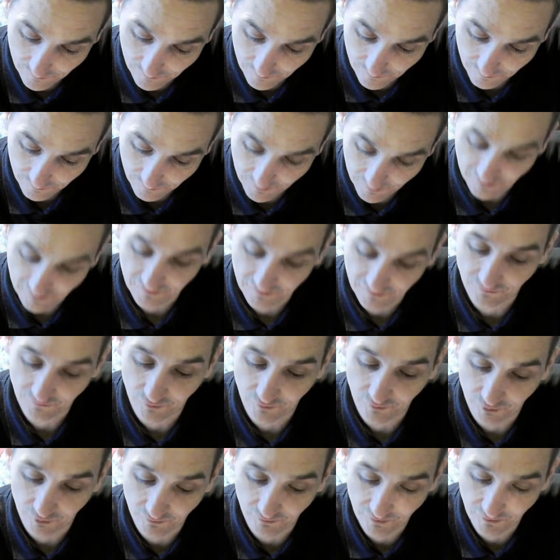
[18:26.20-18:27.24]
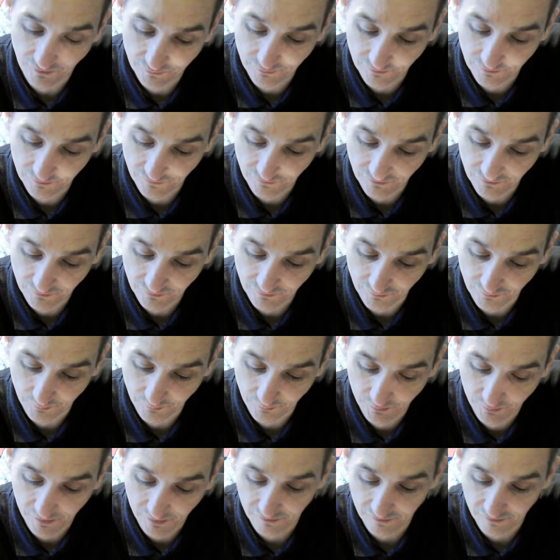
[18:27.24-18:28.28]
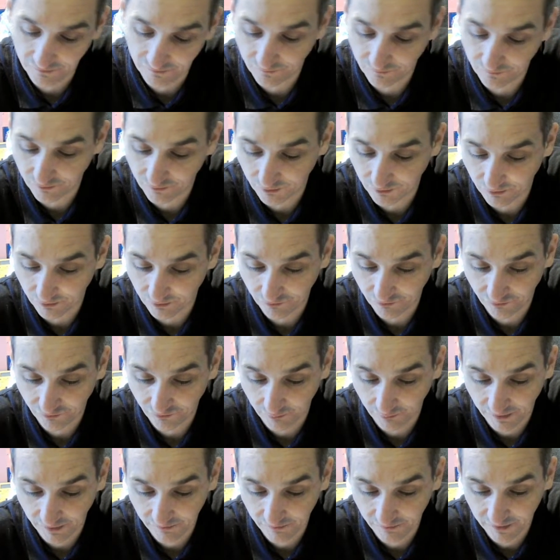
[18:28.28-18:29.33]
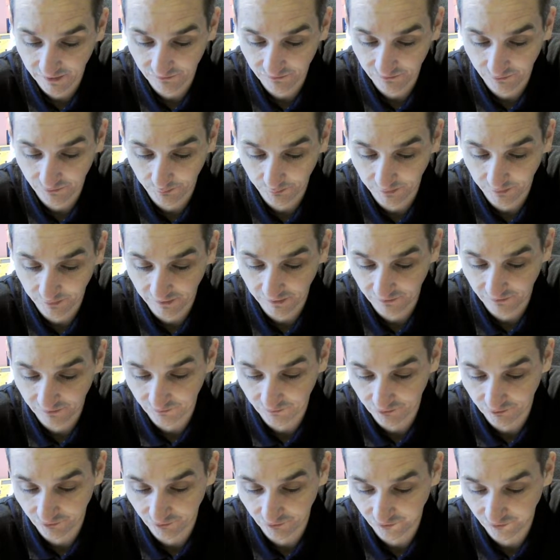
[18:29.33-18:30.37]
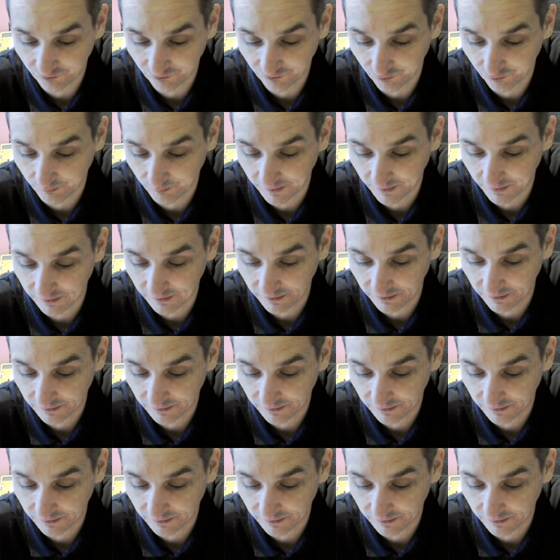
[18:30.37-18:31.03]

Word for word: PS4 this one is for PS4 so I've got for PS4 so many